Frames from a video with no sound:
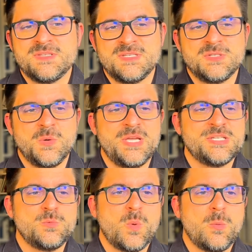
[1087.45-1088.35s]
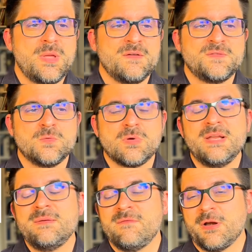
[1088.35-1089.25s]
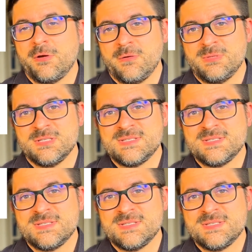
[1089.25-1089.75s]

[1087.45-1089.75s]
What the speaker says: situation where we have two random variables,